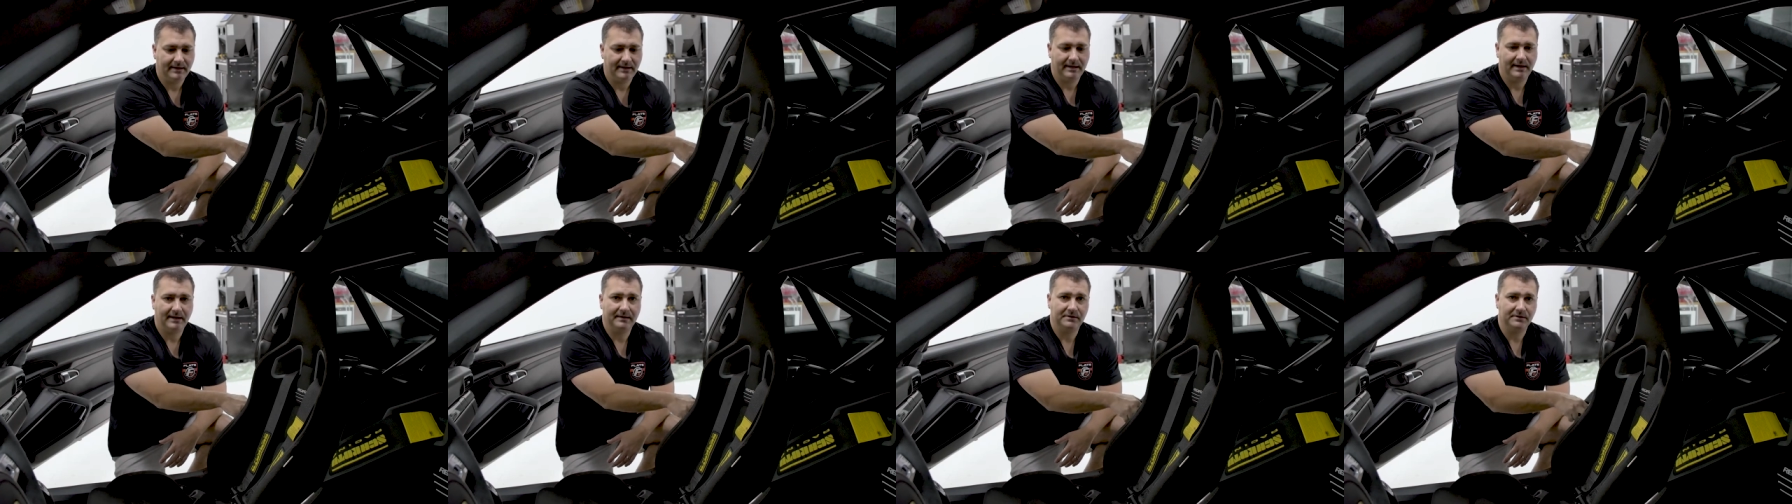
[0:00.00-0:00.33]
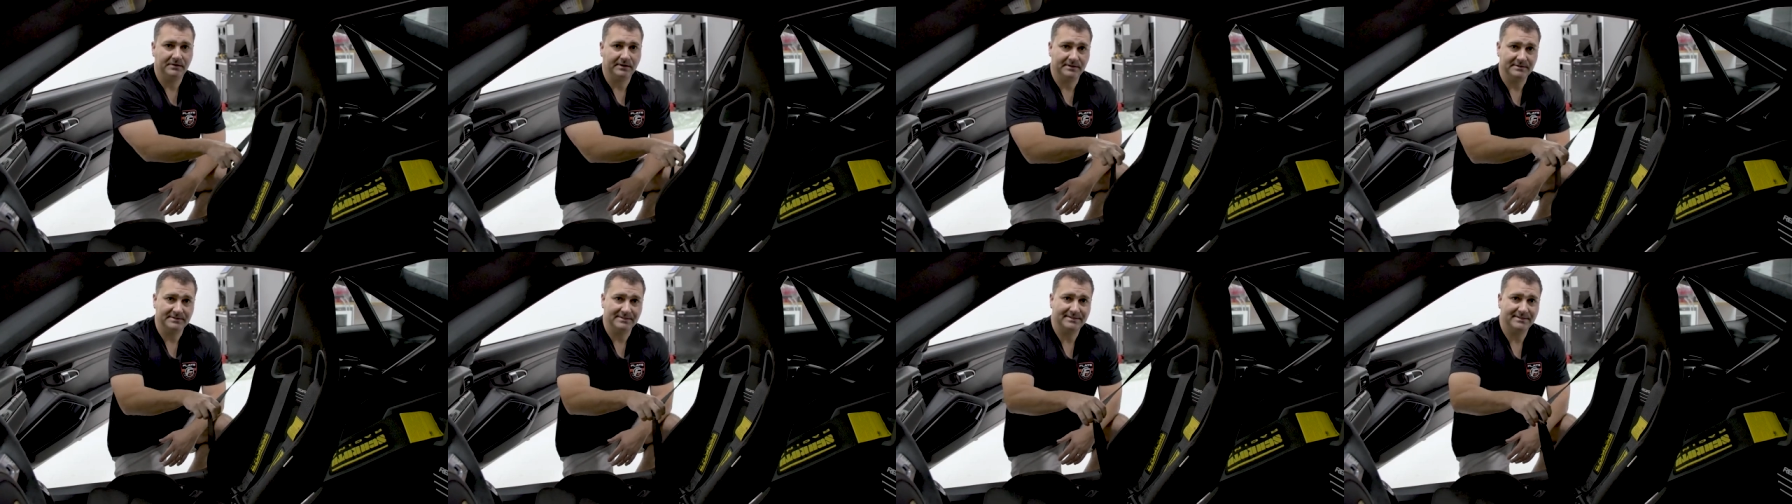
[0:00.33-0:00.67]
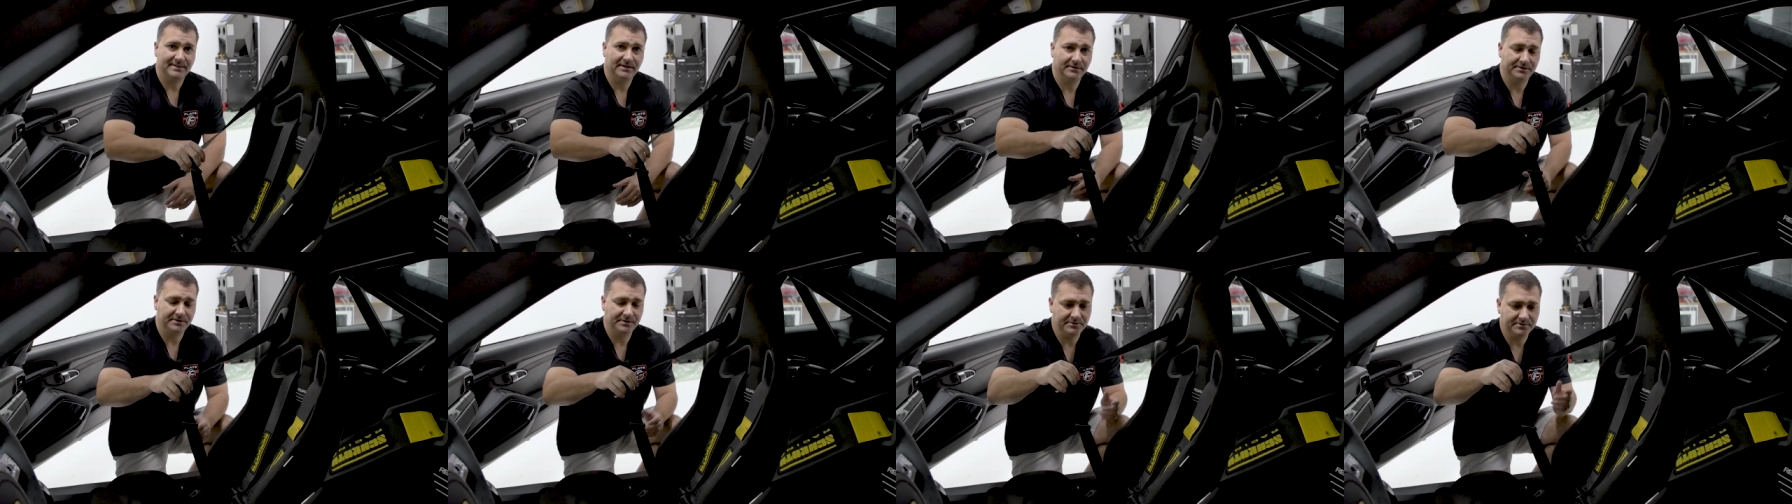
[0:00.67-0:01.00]
and you can
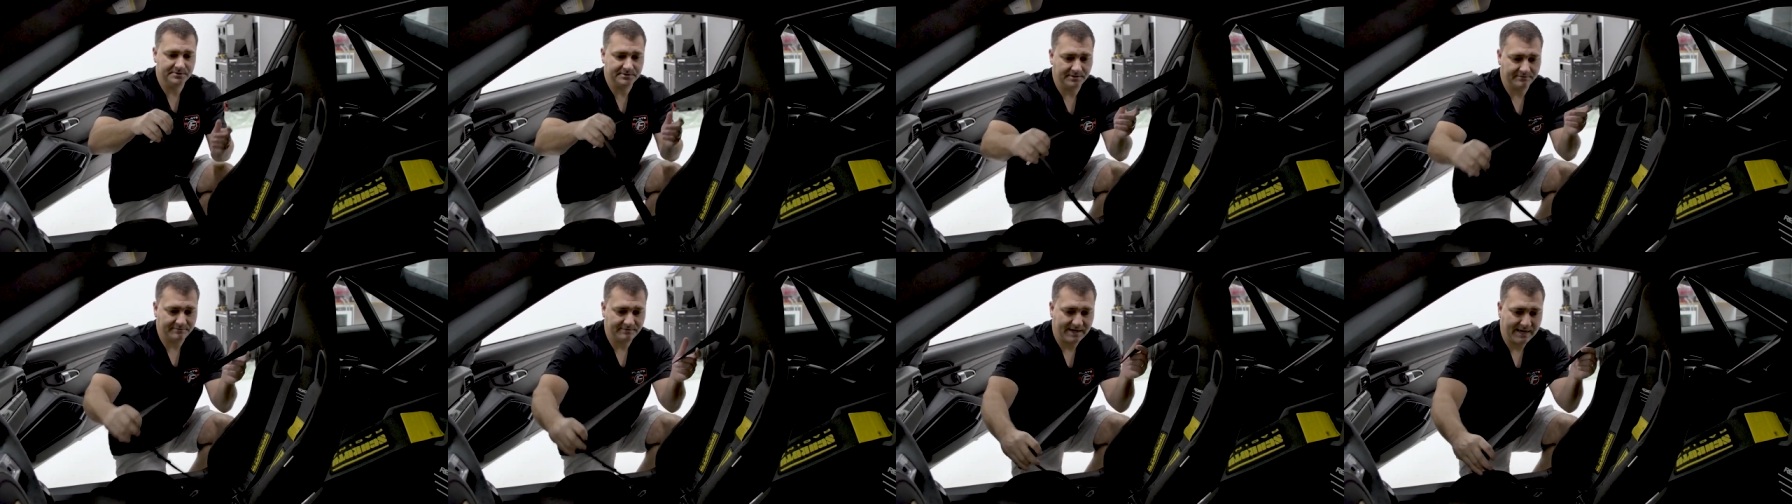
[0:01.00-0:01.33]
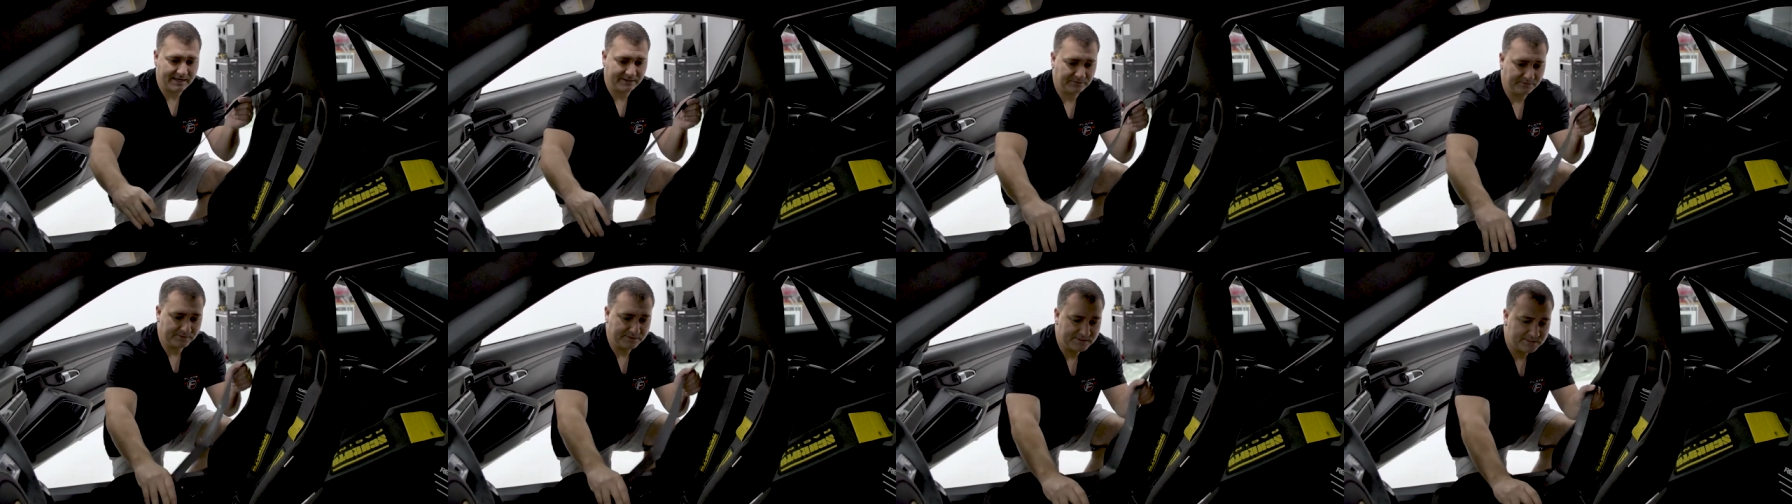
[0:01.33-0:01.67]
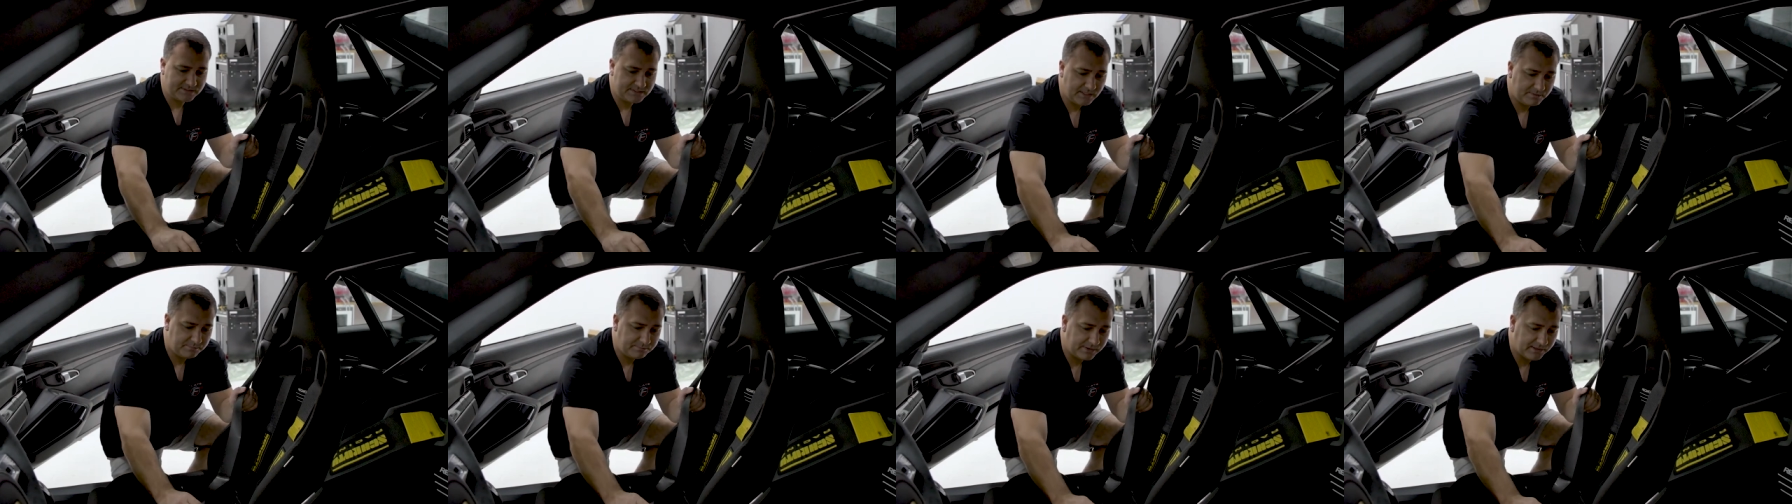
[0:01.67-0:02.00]
still use the factory
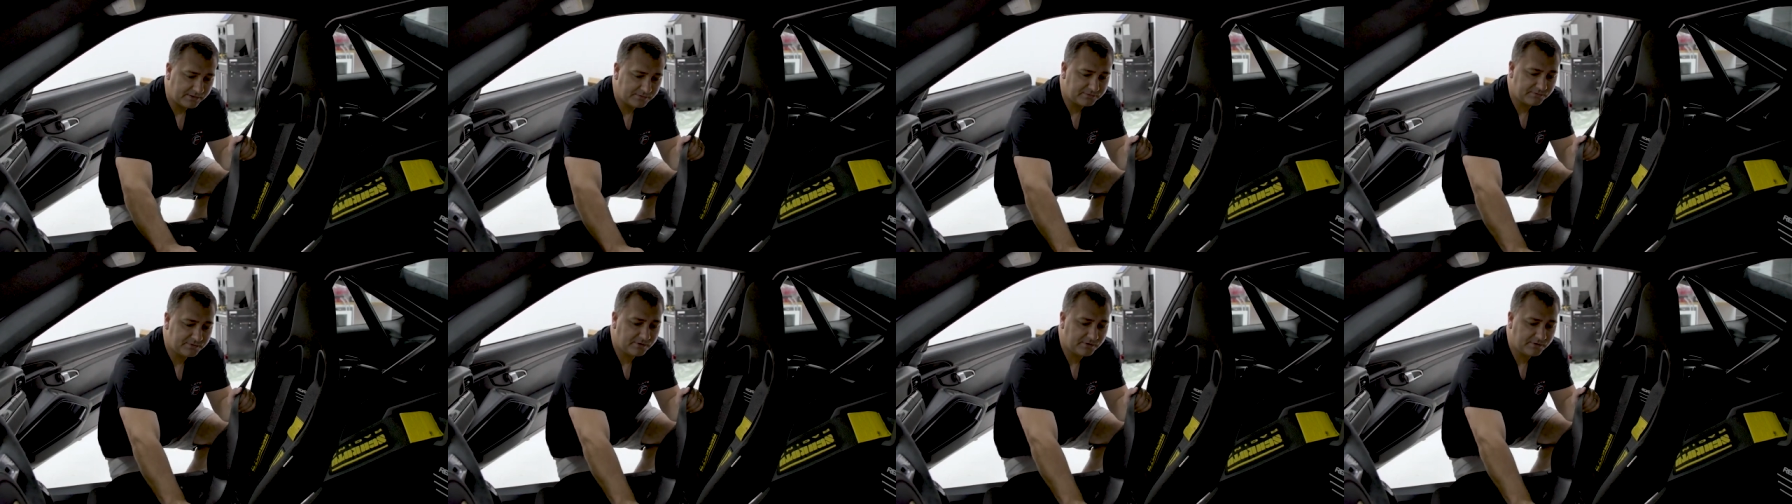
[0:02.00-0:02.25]
seatbelt.